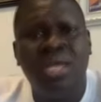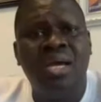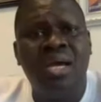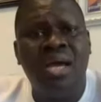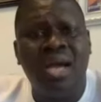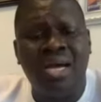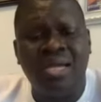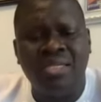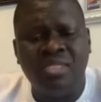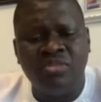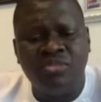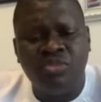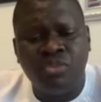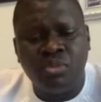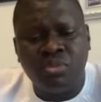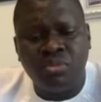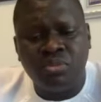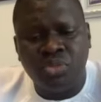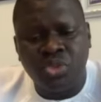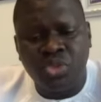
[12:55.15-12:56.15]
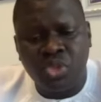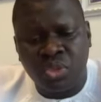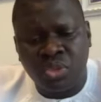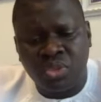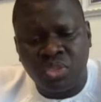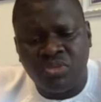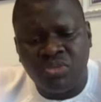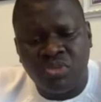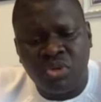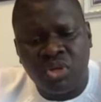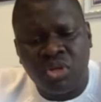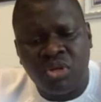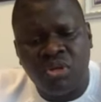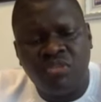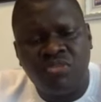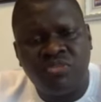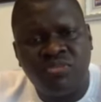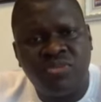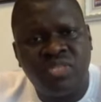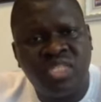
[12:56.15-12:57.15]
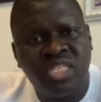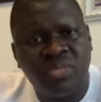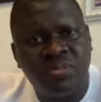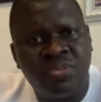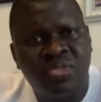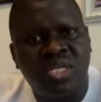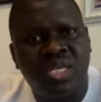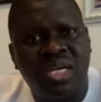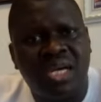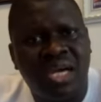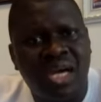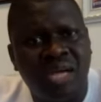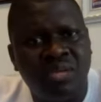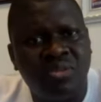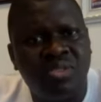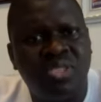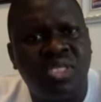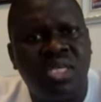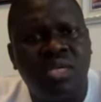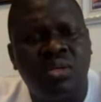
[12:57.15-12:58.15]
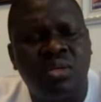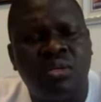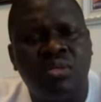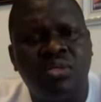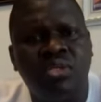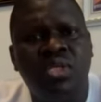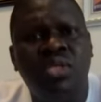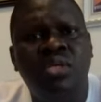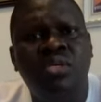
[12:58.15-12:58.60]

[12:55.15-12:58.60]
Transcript: and even give you a lot of tips and counsel on